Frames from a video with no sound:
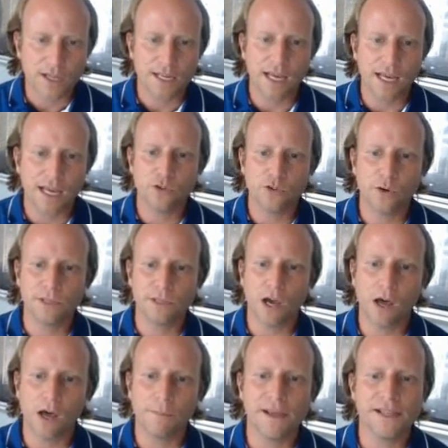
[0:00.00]
Now, normally
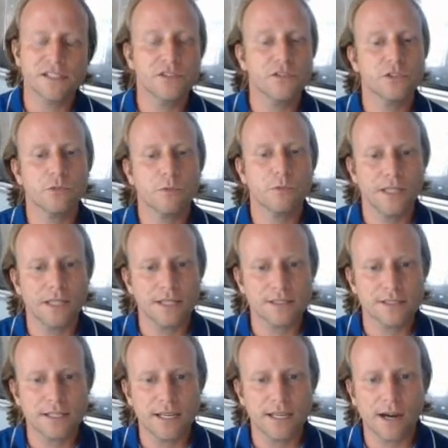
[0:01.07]
all my students would be
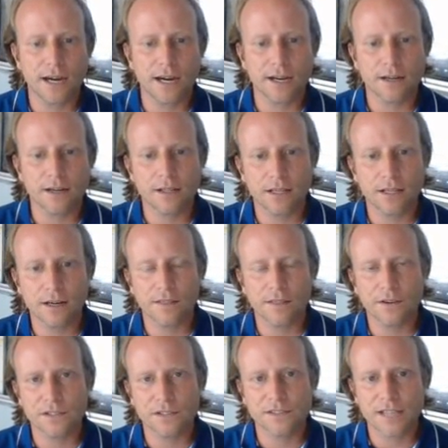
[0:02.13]
listed here. I could click on
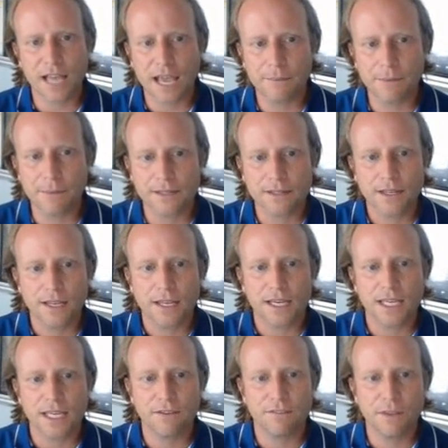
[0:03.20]
their assignment,
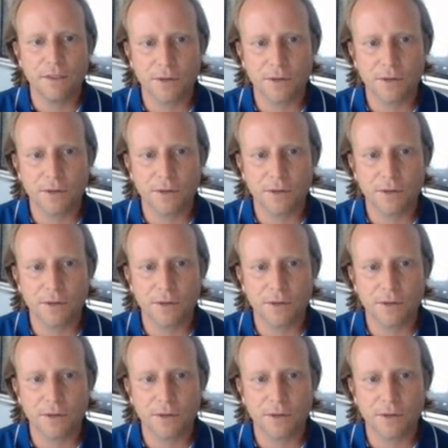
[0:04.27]
give